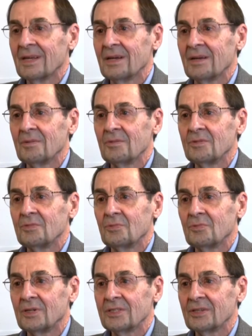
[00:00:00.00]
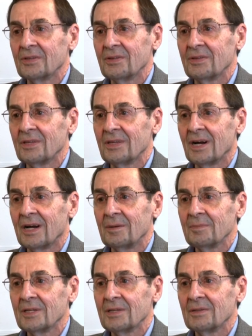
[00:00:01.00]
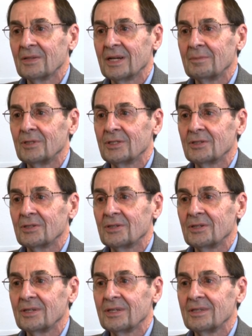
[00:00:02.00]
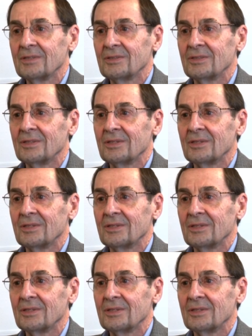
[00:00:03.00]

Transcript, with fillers: And wasn't the Army Laboratories